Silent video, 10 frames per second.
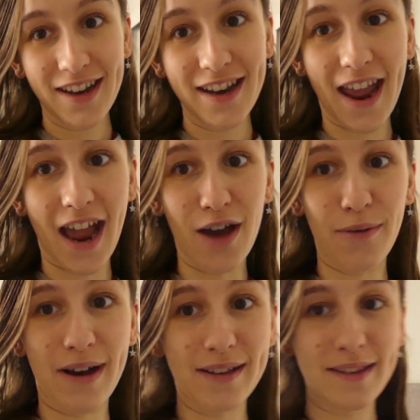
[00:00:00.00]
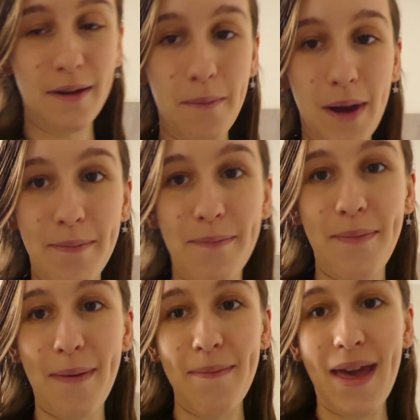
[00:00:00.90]
now whilst my
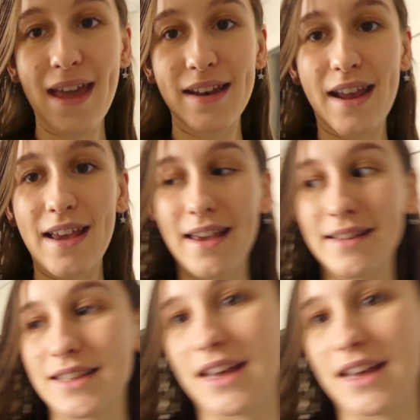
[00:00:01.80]
bed is